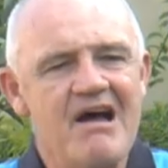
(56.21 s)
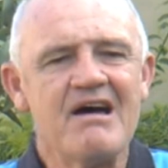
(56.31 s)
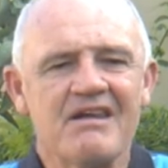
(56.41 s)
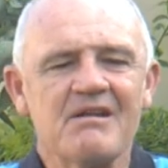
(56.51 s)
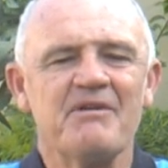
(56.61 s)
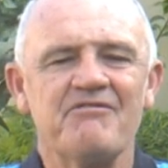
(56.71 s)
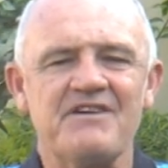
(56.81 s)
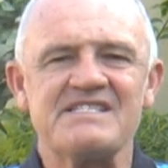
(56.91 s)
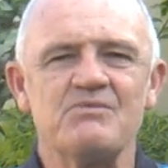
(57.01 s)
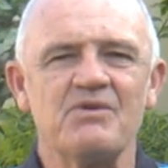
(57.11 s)
a little bit
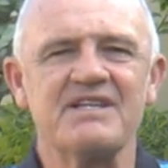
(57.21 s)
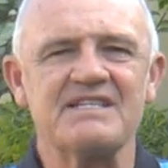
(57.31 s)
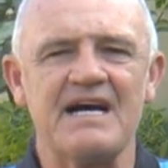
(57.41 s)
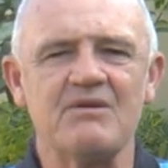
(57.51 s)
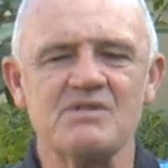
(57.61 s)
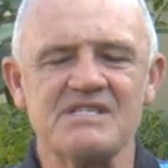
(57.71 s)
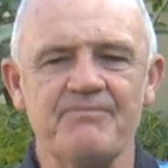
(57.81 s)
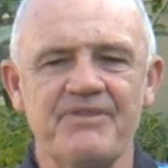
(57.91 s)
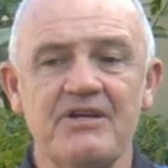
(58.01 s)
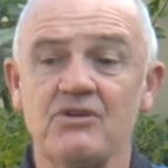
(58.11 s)
fussy with the tongue or something,